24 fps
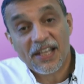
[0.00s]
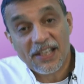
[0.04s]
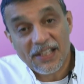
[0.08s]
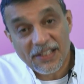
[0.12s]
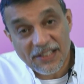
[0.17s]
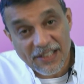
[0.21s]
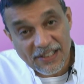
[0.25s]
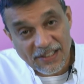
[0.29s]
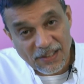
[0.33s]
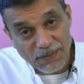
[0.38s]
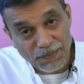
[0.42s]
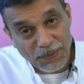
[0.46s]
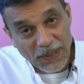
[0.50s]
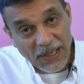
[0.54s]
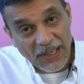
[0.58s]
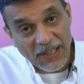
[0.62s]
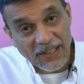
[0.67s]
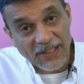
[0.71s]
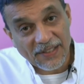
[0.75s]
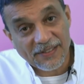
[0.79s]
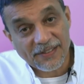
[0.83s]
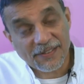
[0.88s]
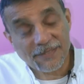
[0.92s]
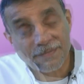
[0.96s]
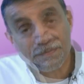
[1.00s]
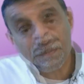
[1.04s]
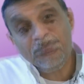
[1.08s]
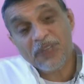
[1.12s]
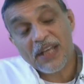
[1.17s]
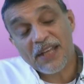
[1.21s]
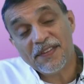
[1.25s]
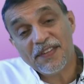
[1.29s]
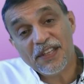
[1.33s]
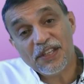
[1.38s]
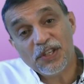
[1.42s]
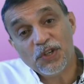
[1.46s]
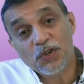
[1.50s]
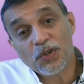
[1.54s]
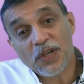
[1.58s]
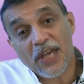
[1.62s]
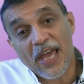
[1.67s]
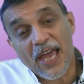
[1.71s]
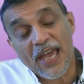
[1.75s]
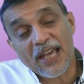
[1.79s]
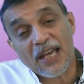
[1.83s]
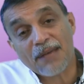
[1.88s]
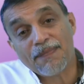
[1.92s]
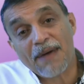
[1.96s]
disappears. In the
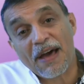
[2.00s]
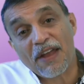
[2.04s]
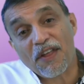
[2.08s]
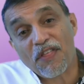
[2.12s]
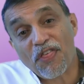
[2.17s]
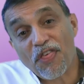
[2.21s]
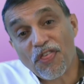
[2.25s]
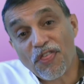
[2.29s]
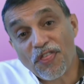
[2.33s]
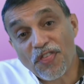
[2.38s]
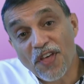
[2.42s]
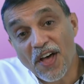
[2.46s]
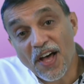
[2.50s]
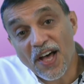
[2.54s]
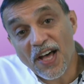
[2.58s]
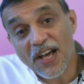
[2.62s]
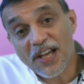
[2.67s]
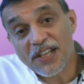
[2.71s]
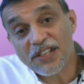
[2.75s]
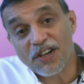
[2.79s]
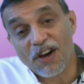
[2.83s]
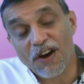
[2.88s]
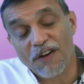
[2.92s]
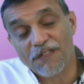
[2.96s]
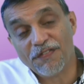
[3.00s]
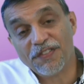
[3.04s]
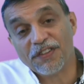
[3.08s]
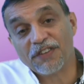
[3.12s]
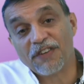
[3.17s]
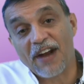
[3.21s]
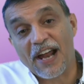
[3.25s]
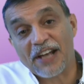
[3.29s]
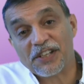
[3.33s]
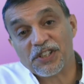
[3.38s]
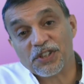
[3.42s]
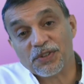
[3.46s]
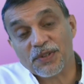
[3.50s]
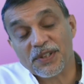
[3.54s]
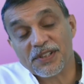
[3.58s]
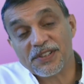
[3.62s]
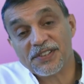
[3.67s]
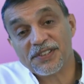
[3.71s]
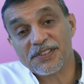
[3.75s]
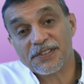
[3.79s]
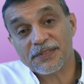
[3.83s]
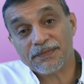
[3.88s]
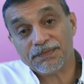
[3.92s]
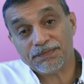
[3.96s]
UK, about a third of the
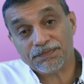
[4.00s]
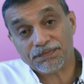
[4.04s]
graduates